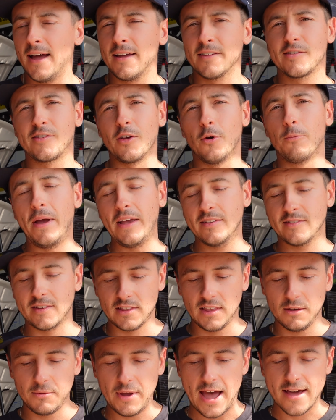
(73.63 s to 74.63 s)
So
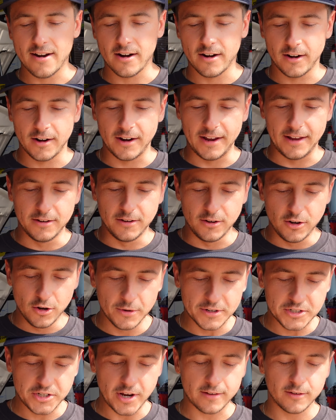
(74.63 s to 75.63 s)
basically we had our new
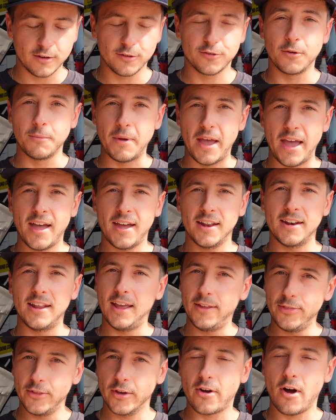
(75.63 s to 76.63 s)
injectors from Ant
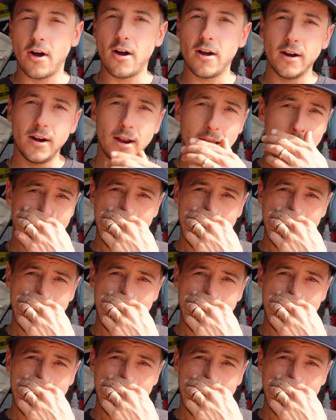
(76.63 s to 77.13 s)
in the car,